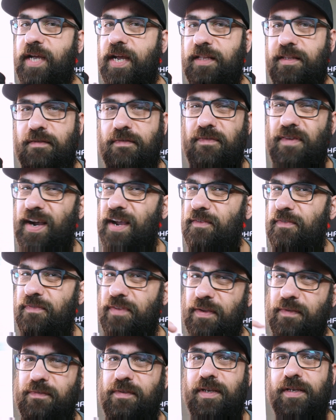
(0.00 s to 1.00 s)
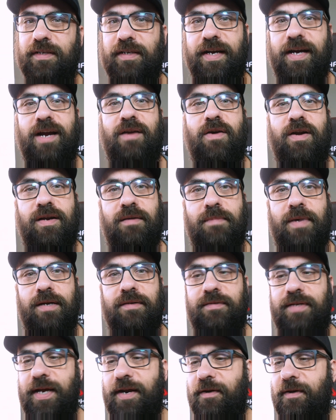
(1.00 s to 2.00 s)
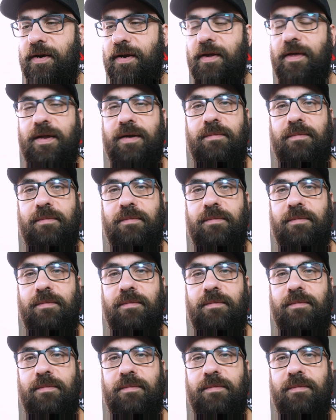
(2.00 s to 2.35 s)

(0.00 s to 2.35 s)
85, 50, around about there,